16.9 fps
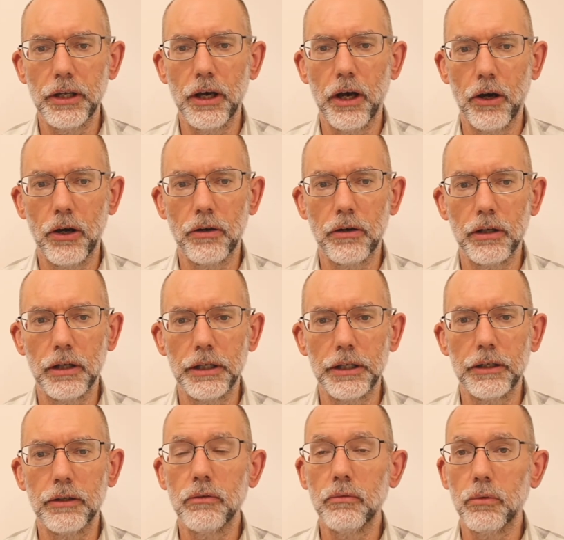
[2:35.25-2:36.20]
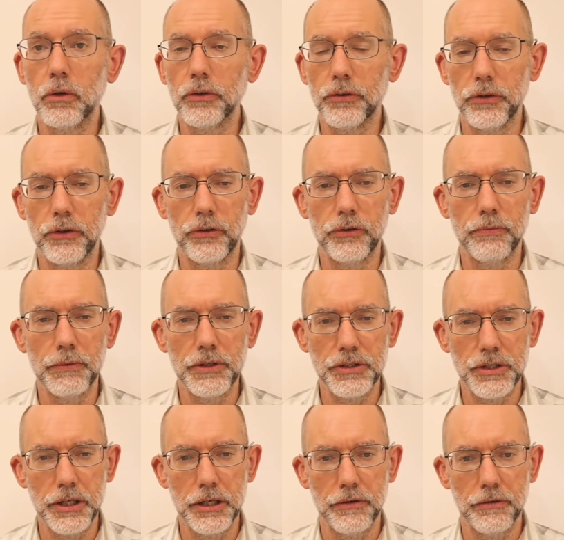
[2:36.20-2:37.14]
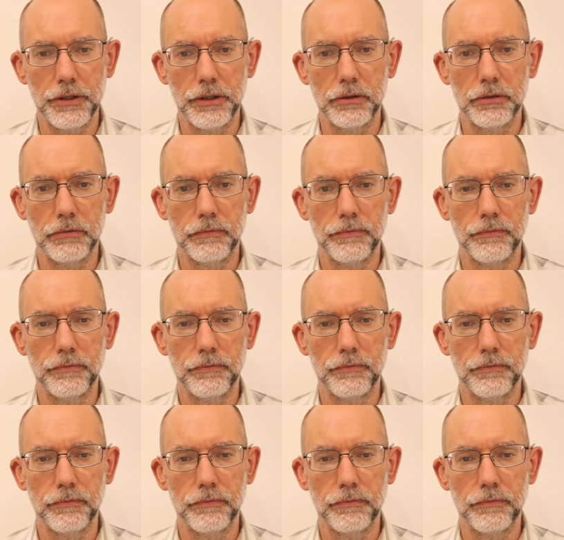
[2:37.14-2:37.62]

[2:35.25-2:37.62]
only what is material,